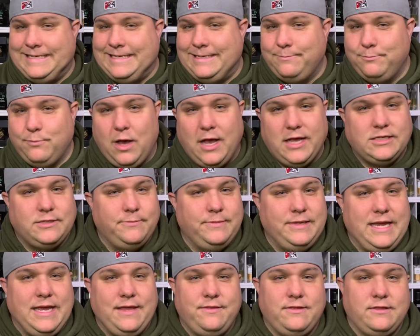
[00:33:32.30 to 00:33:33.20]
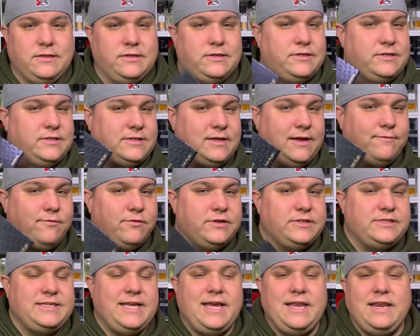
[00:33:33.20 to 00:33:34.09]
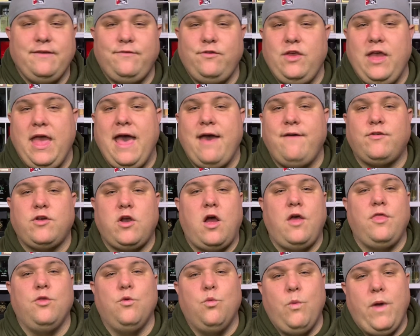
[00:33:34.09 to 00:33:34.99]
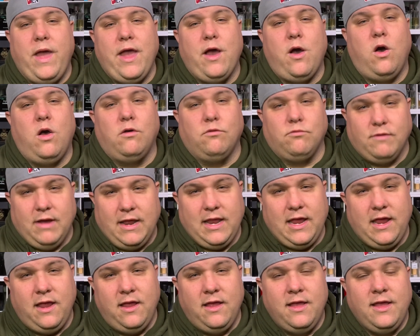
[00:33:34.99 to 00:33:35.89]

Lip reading: possibly getting the Discovery set, if you have it on the way already.